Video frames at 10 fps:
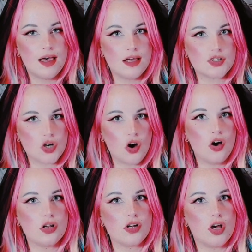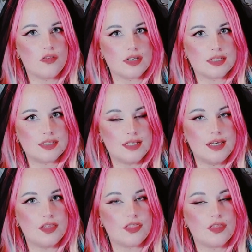and all of his
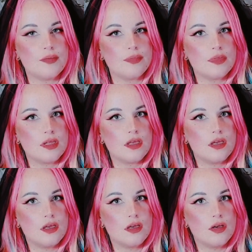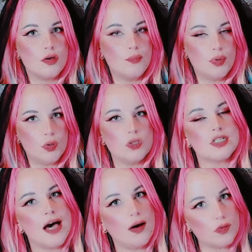teeth
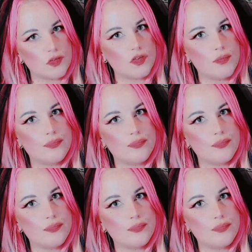pulled out.